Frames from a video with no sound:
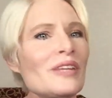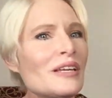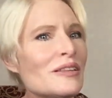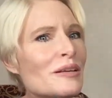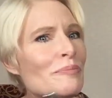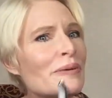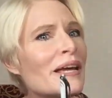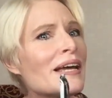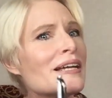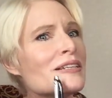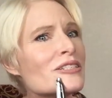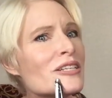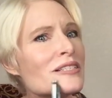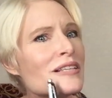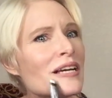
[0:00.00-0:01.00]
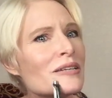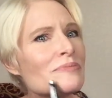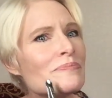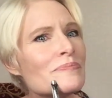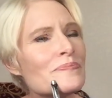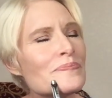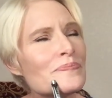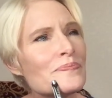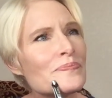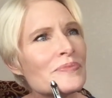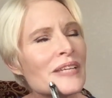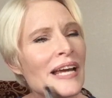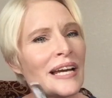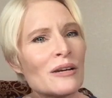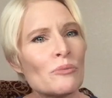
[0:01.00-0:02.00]
in a pen. She's like, hmm,
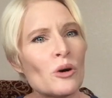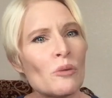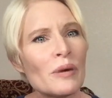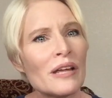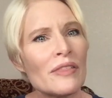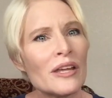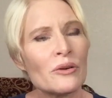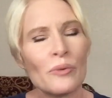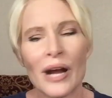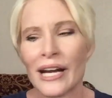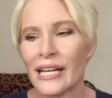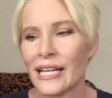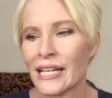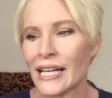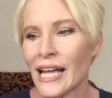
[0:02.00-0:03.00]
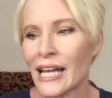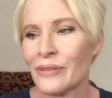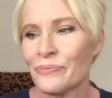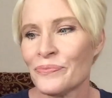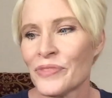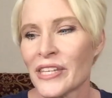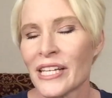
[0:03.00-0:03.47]
taking a moment and then writing again.